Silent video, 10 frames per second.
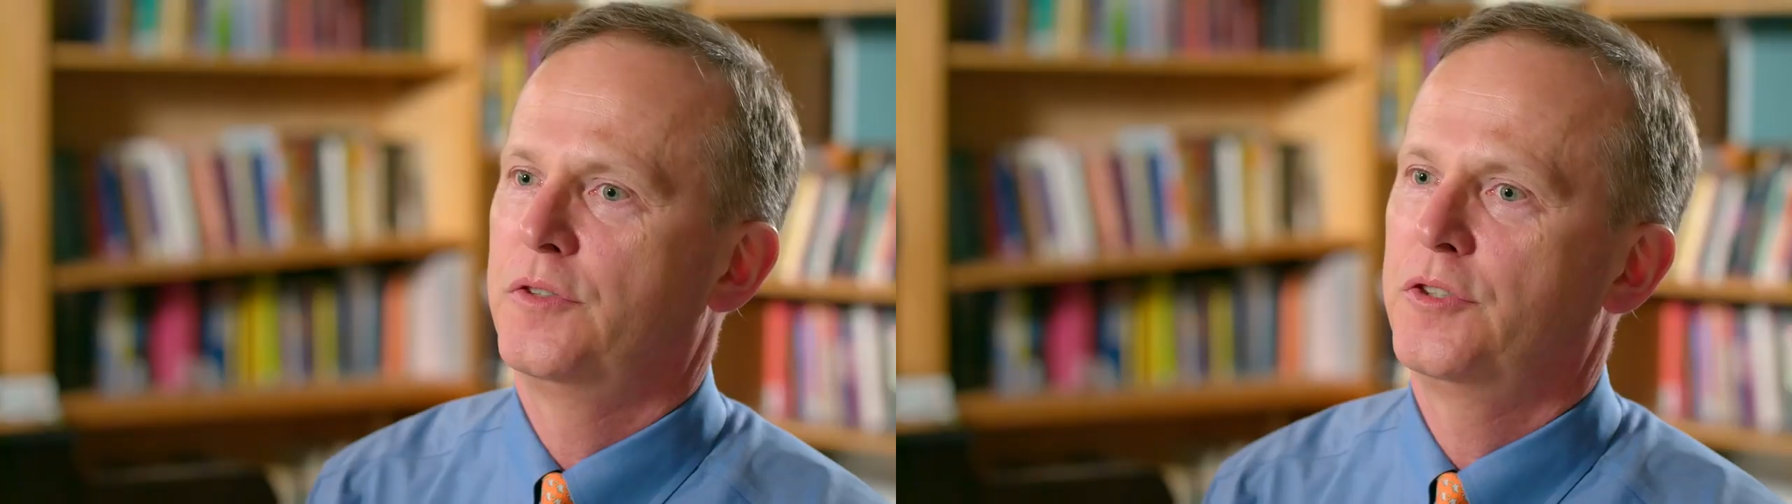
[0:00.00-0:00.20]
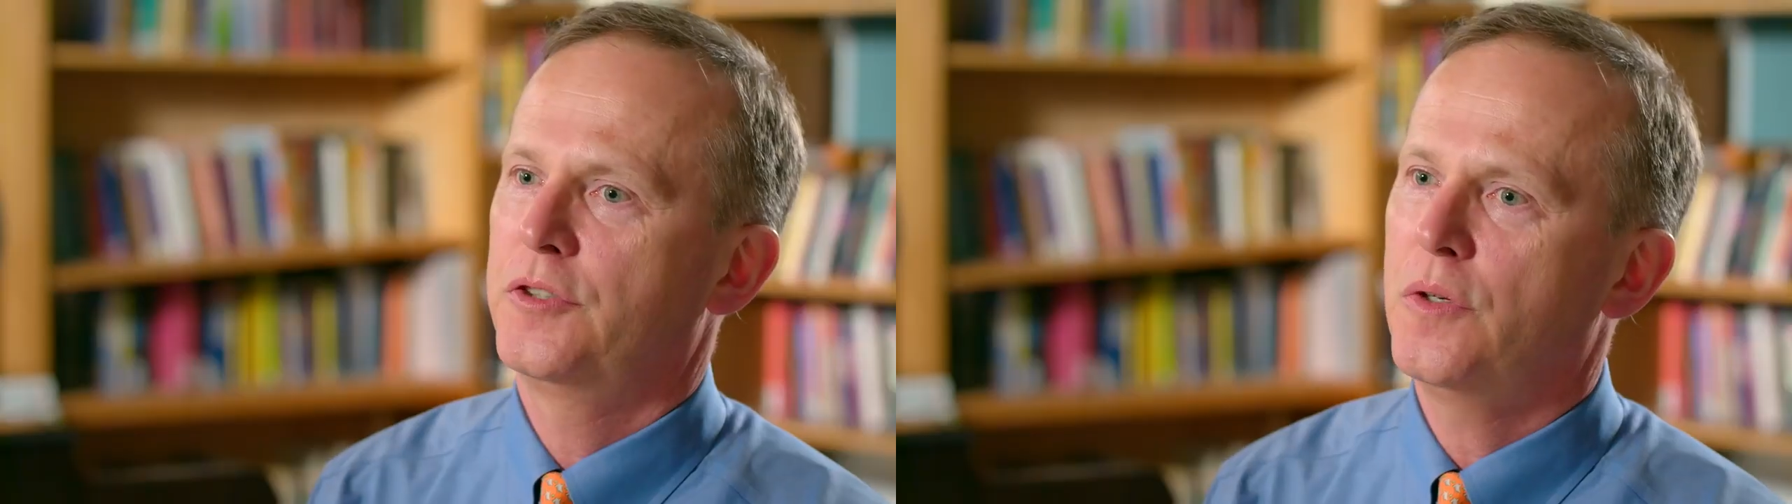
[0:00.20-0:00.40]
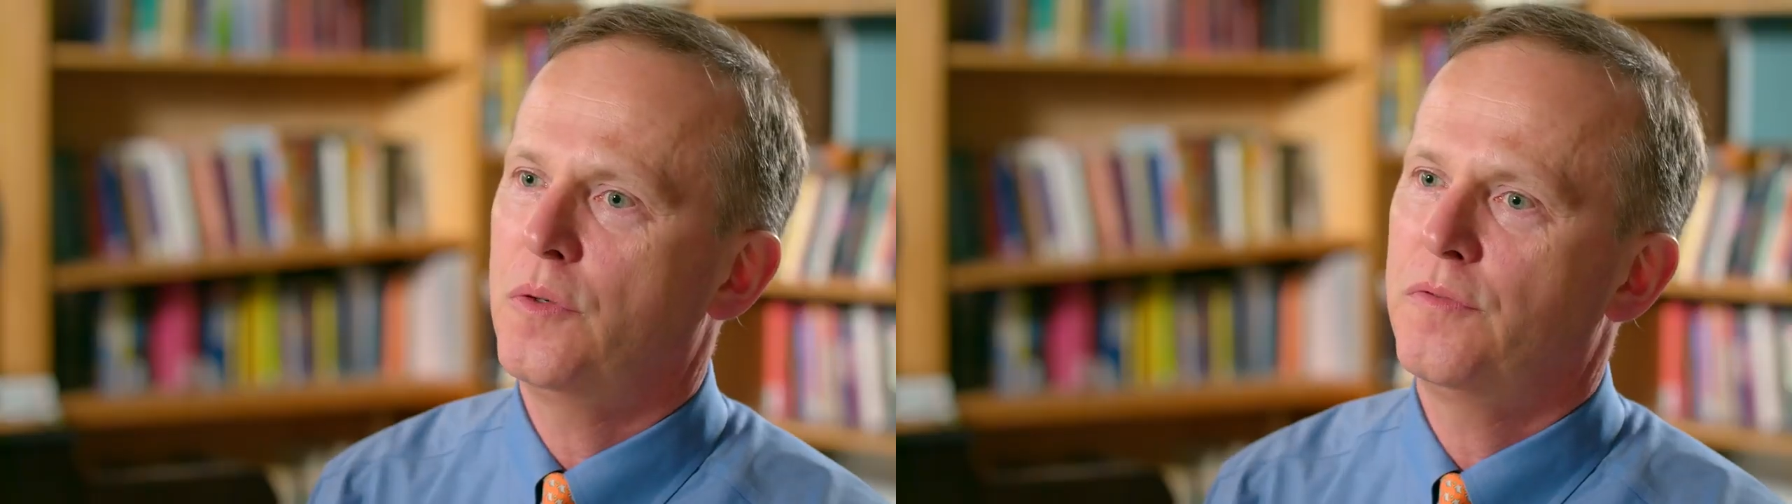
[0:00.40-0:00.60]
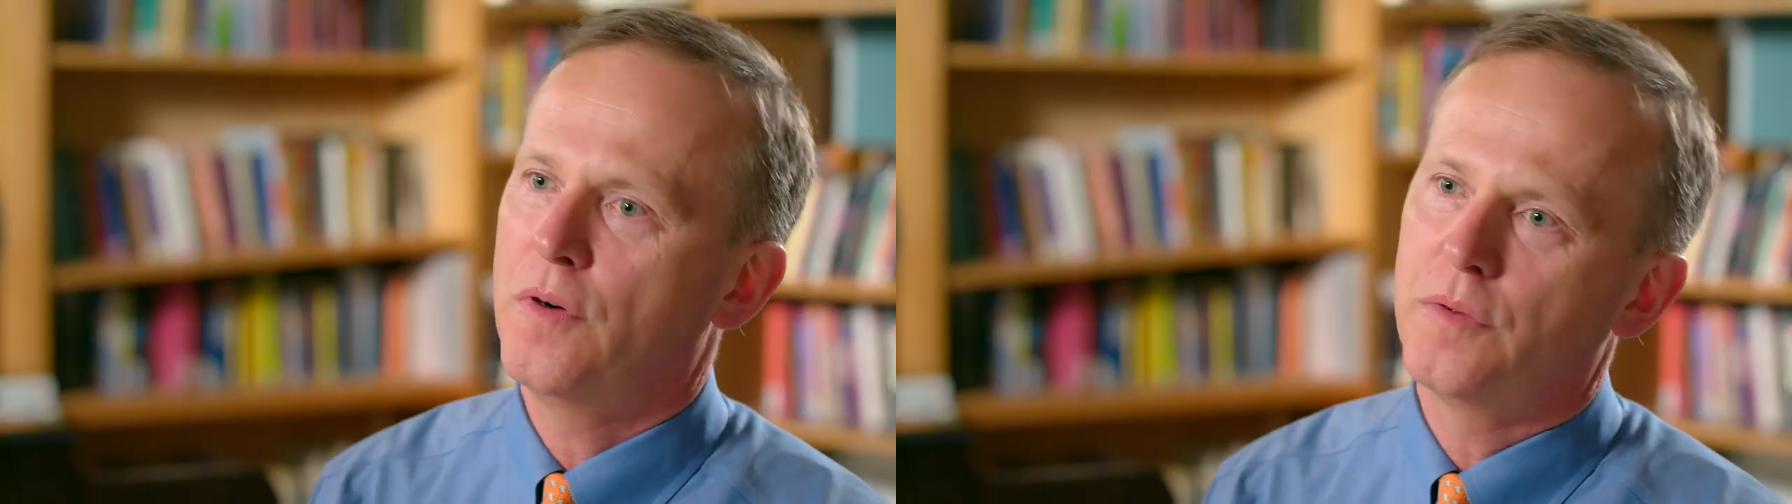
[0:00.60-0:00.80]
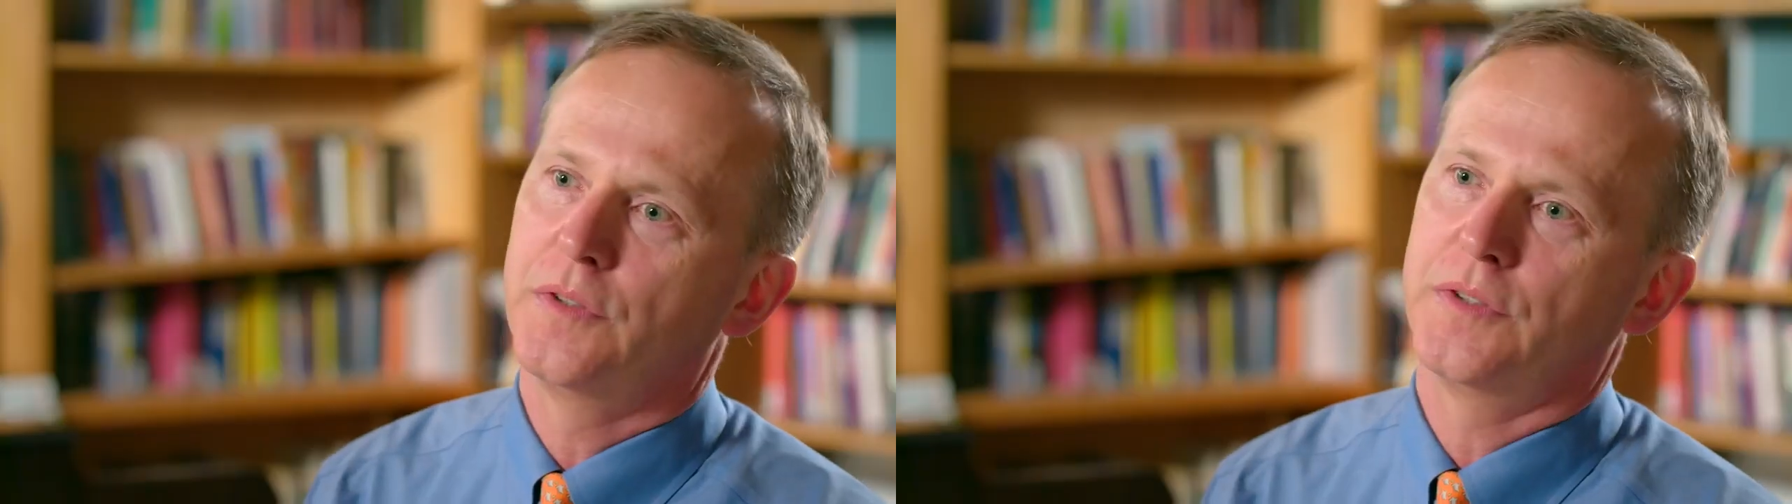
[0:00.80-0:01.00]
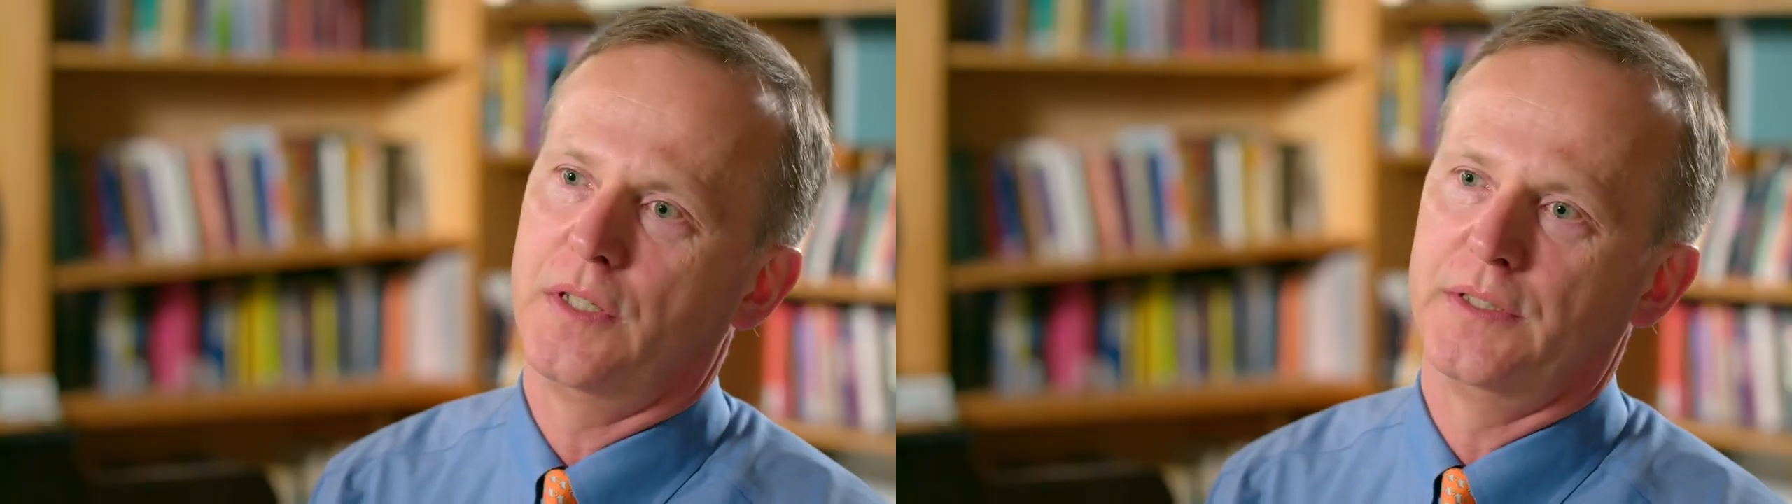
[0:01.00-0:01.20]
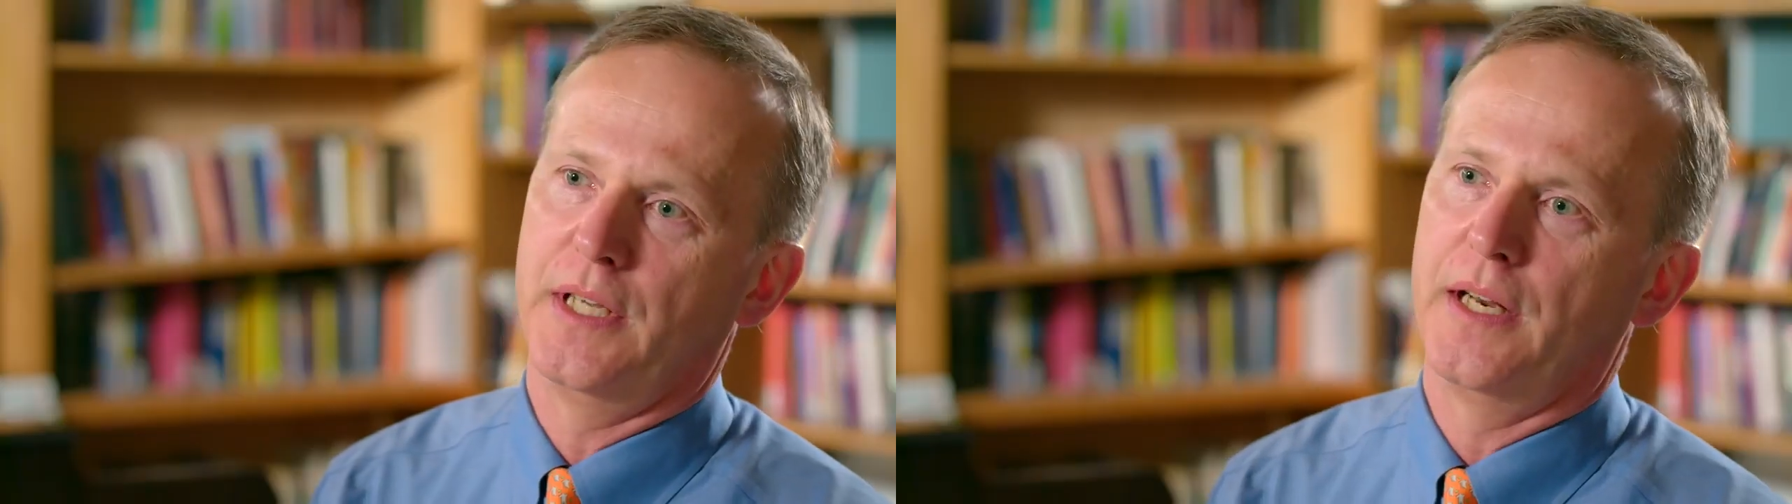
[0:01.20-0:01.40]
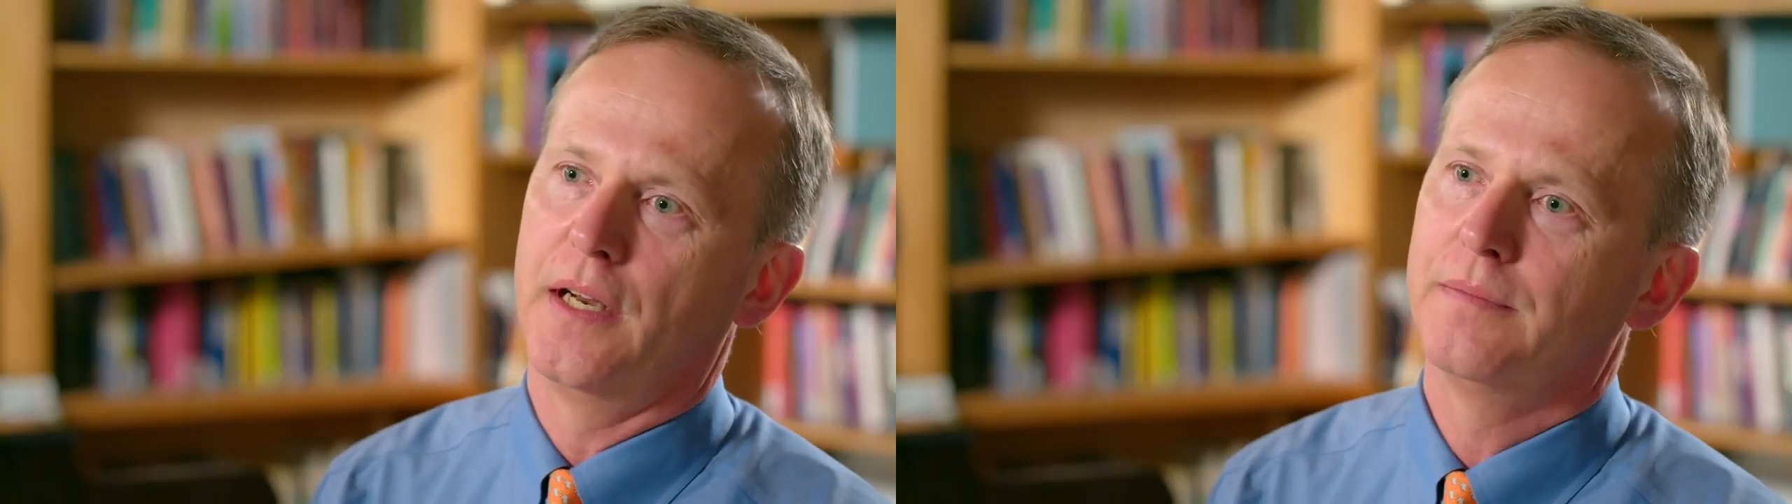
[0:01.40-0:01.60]
so focused on
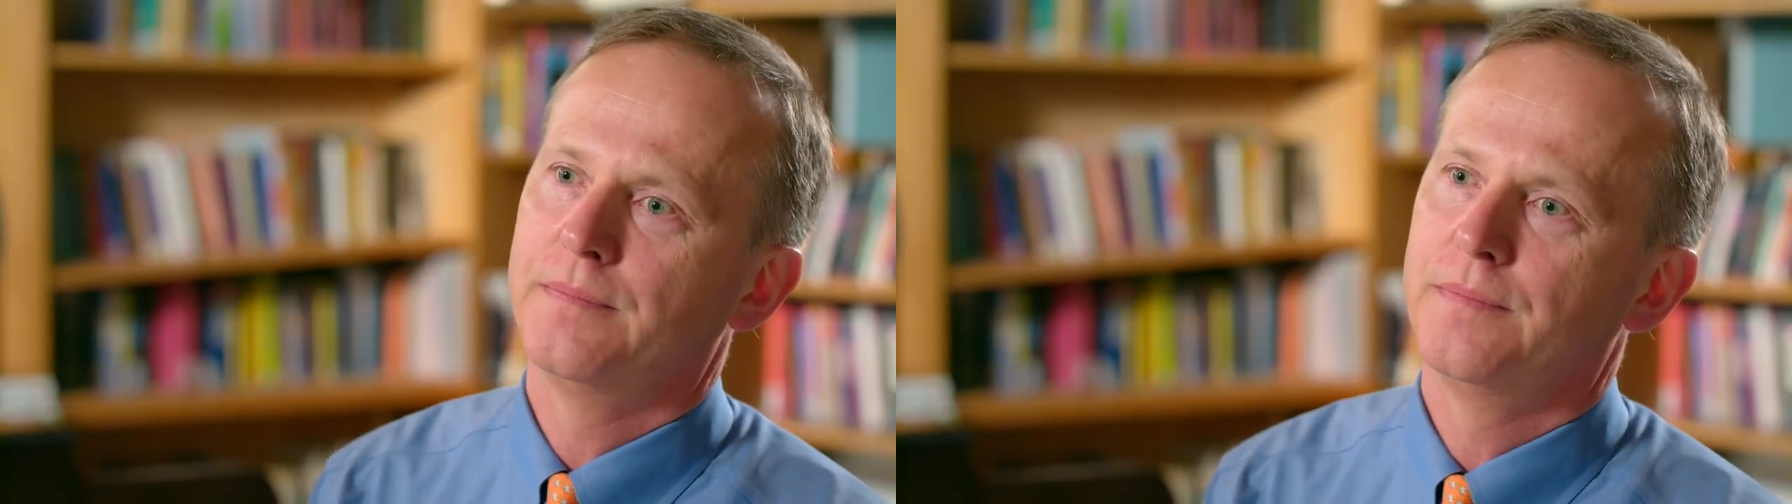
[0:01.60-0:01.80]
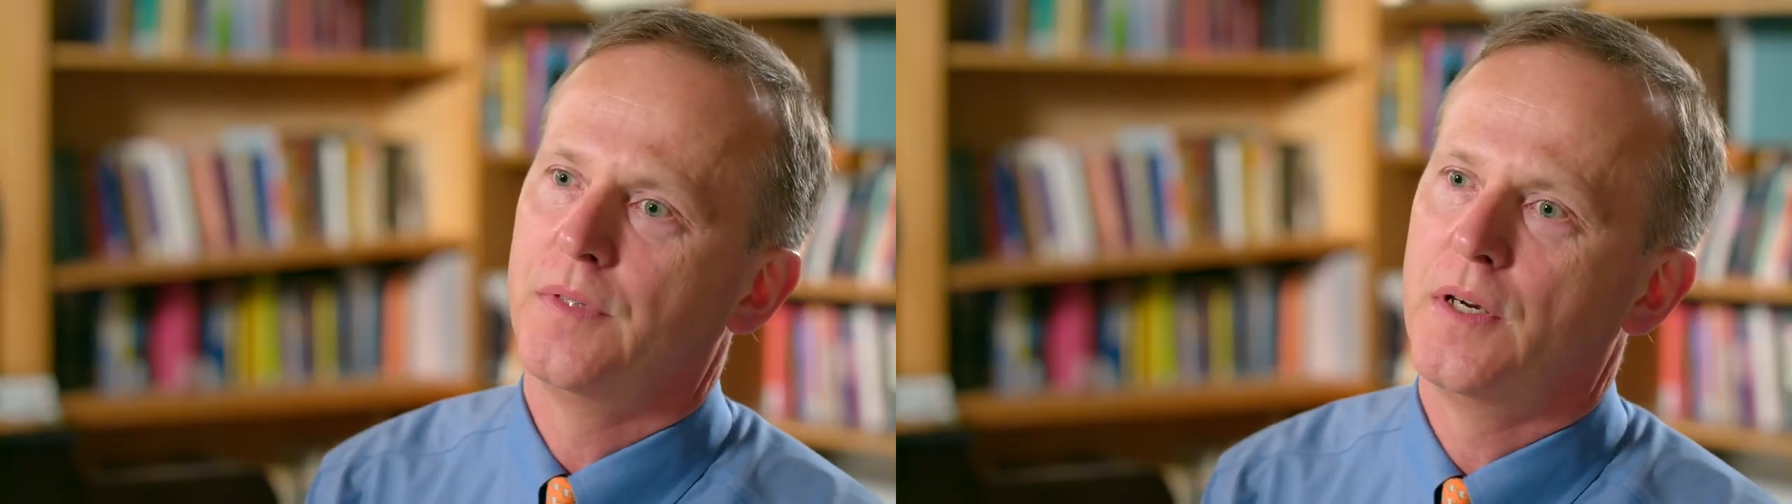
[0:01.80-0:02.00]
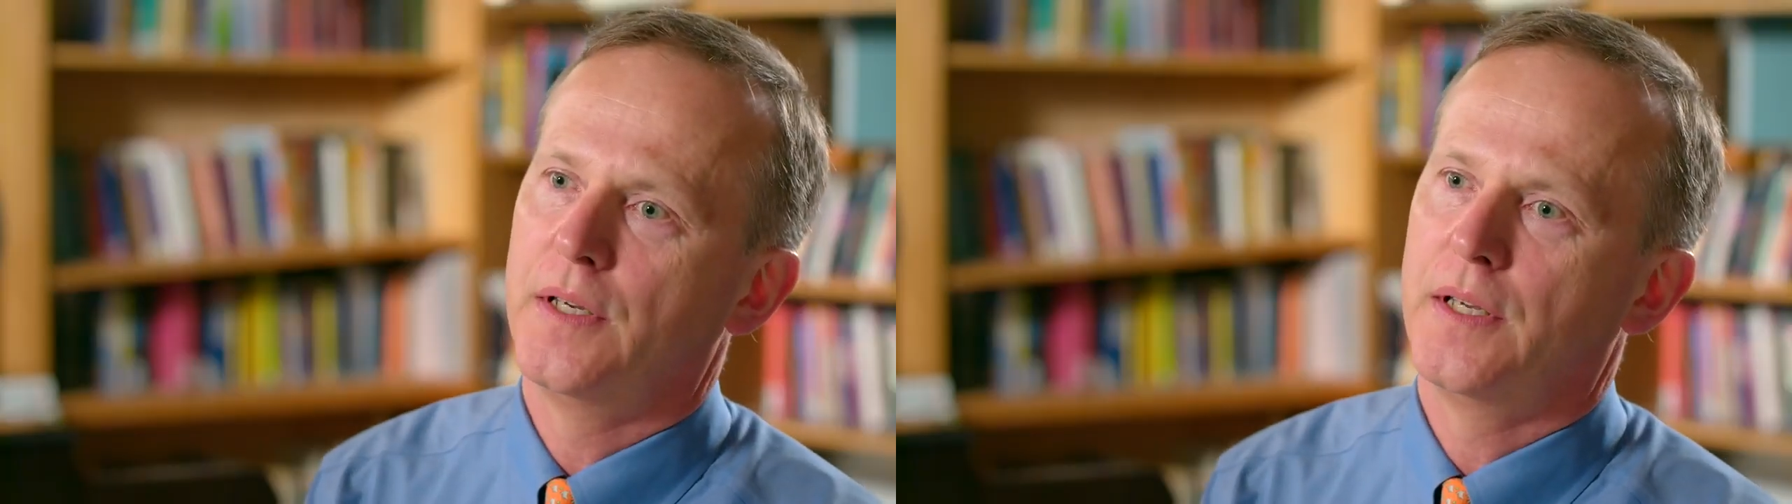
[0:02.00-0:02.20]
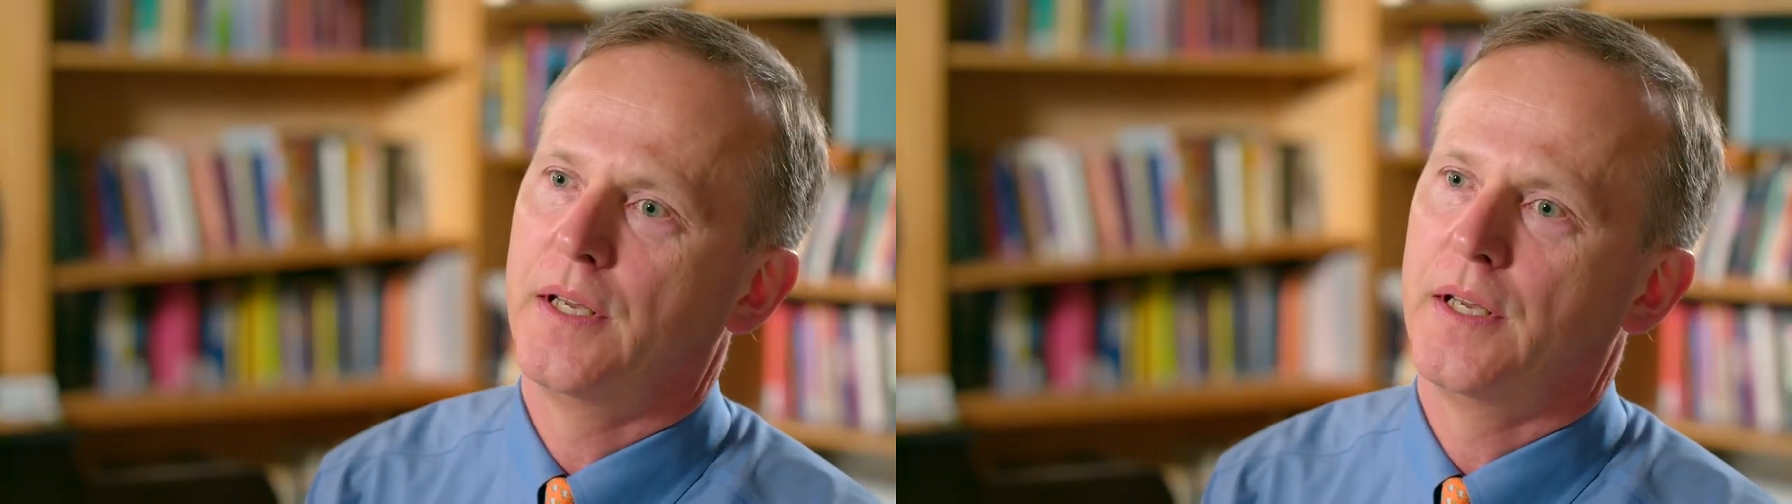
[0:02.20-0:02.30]
data right?